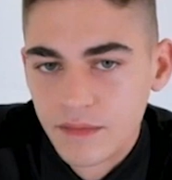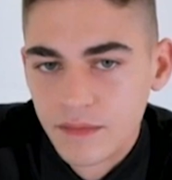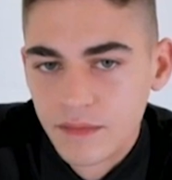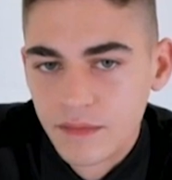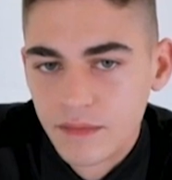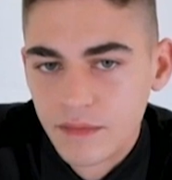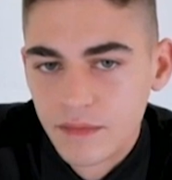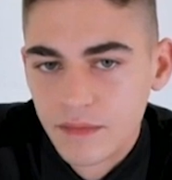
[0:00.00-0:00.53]

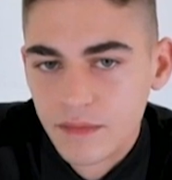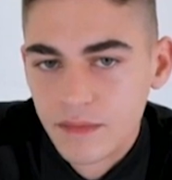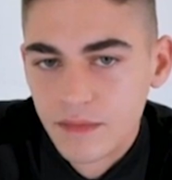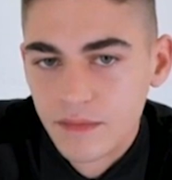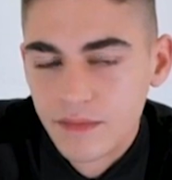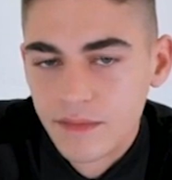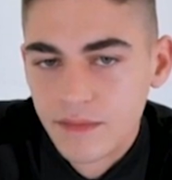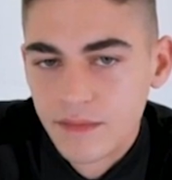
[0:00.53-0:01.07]

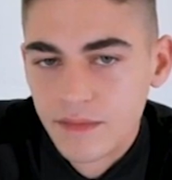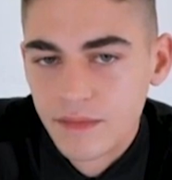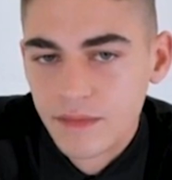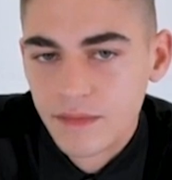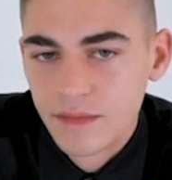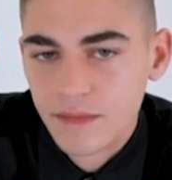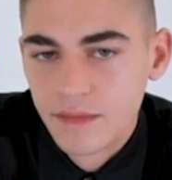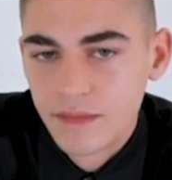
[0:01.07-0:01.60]

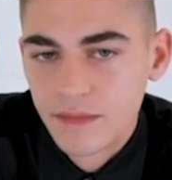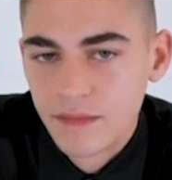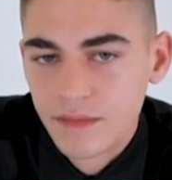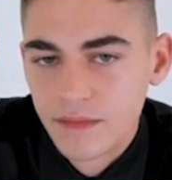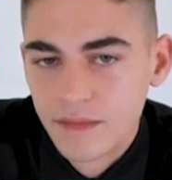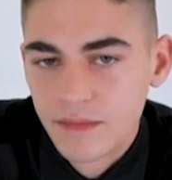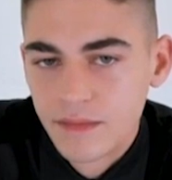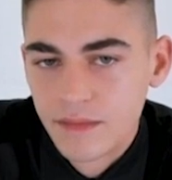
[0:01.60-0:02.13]

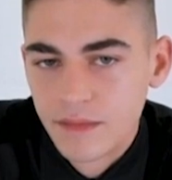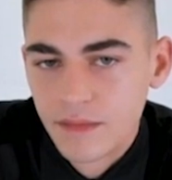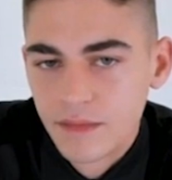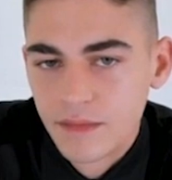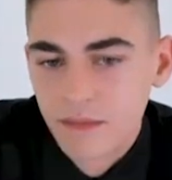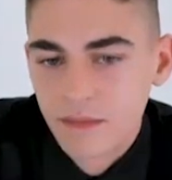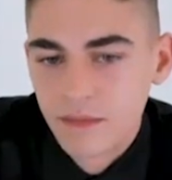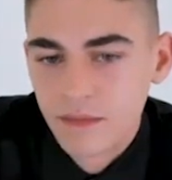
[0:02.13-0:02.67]

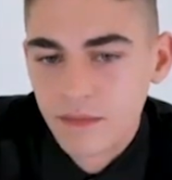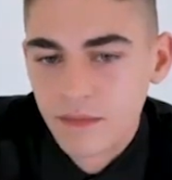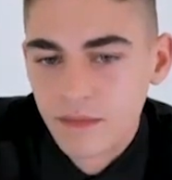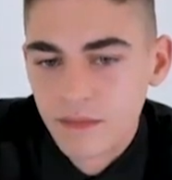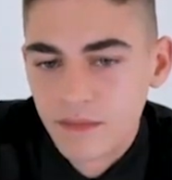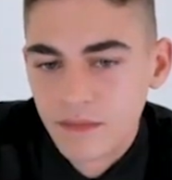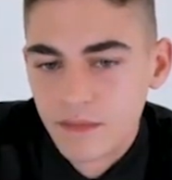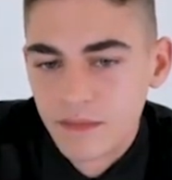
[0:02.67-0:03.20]

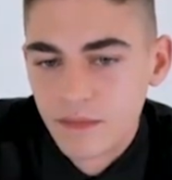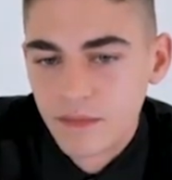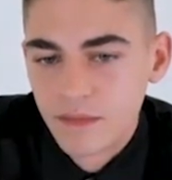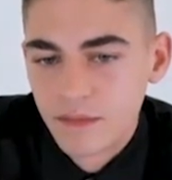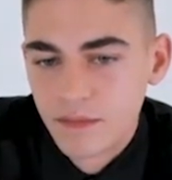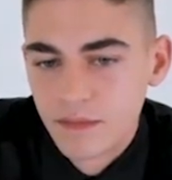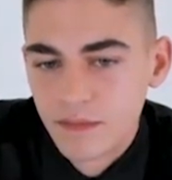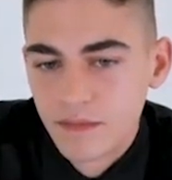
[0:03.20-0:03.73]

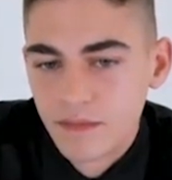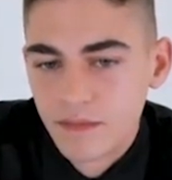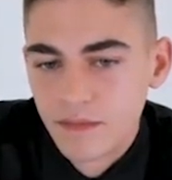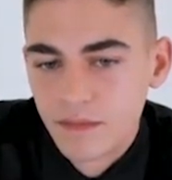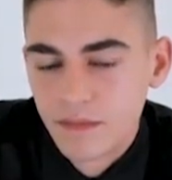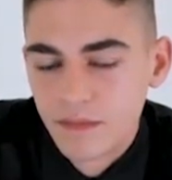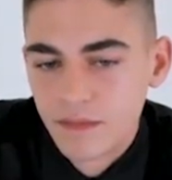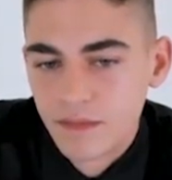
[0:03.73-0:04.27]

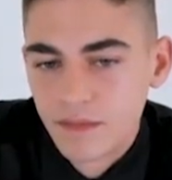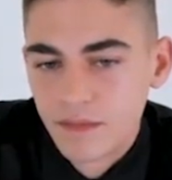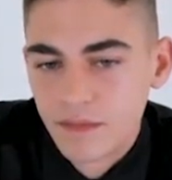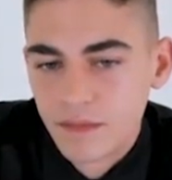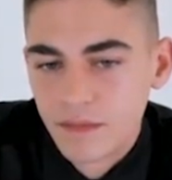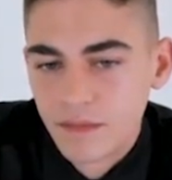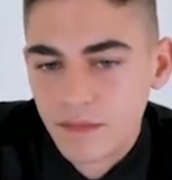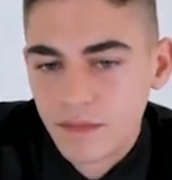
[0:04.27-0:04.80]

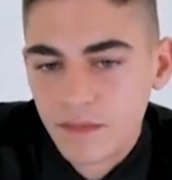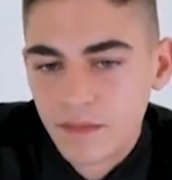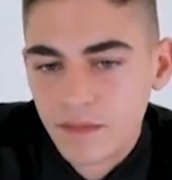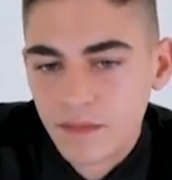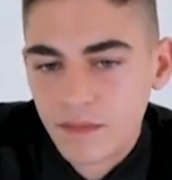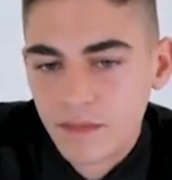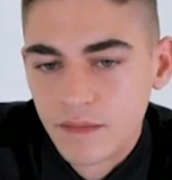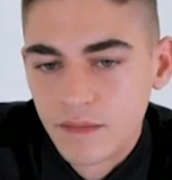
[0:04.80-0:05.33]

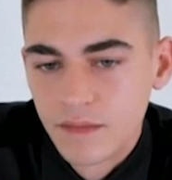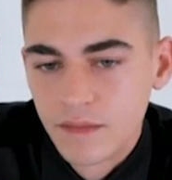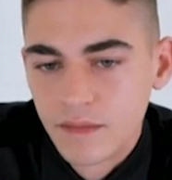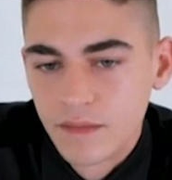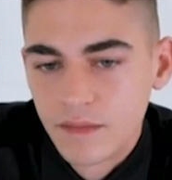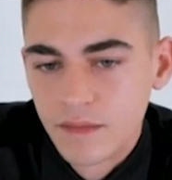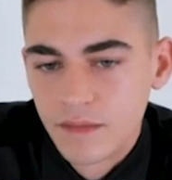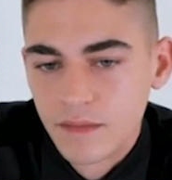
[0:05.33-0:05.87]

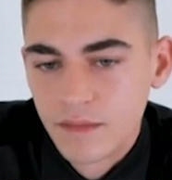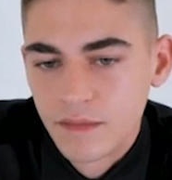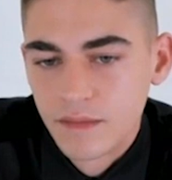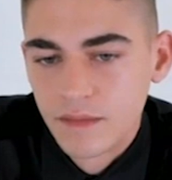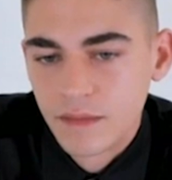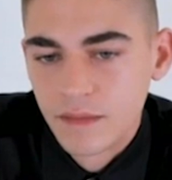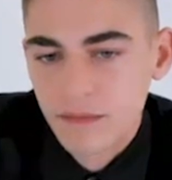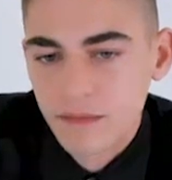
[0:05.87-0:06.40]

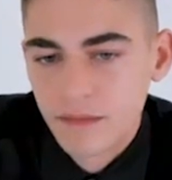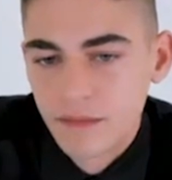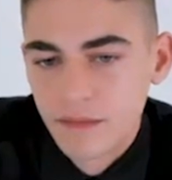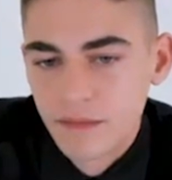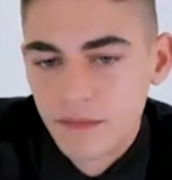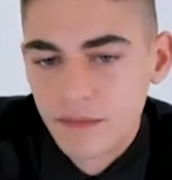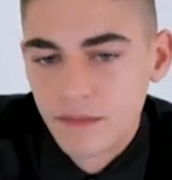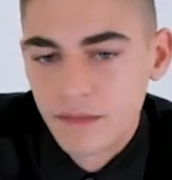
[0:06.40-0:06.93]

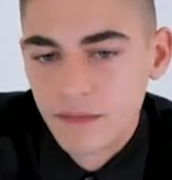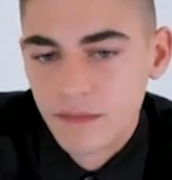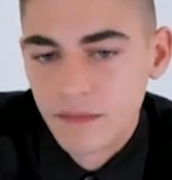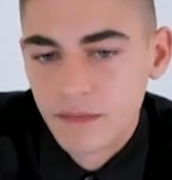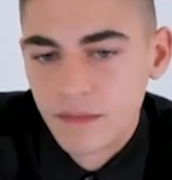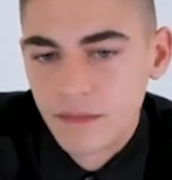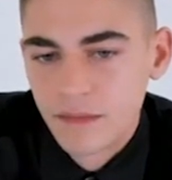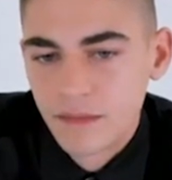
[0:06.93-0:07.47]

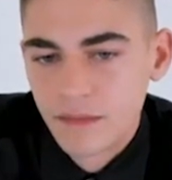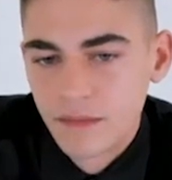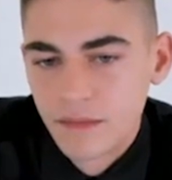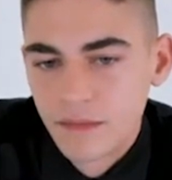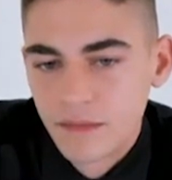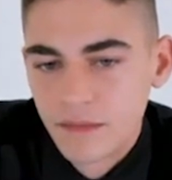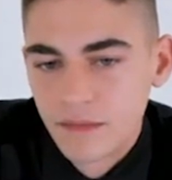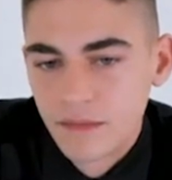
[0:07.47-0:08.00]
This person isn't speaking.